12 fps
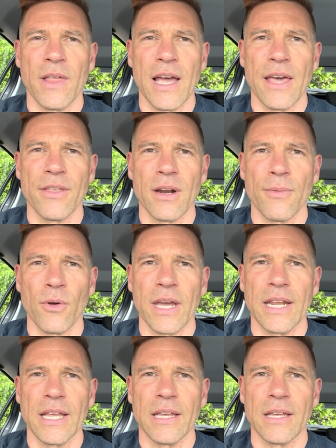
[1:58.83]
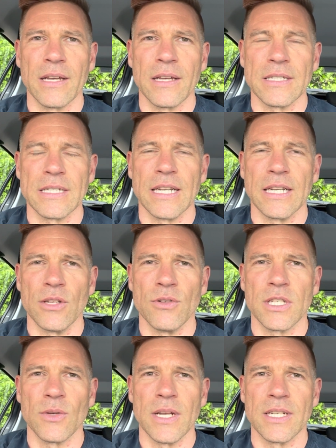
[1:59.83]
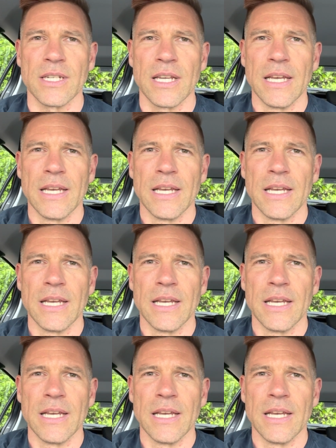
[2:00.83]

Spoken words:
there that I'm not getting, as I said, used to it,